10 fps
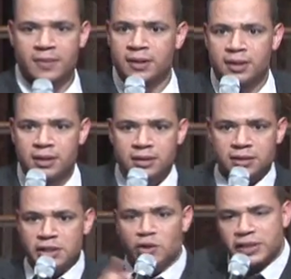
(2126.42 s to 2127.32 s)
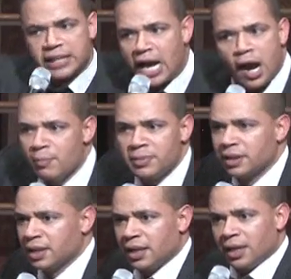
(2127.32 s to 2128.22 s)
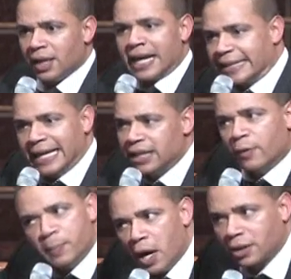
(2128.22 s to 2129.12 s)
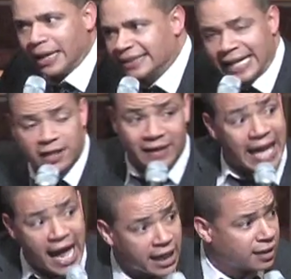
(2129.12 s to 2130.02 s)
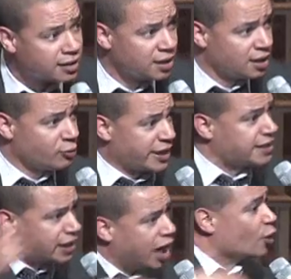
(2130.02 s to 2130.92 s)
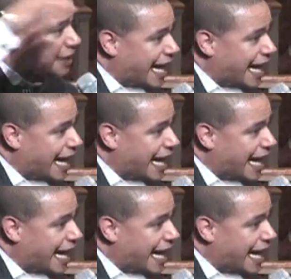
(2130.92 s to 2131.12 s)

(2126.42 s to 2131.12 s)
They usually come at the end of a book, at the end of a letter, when he's closing out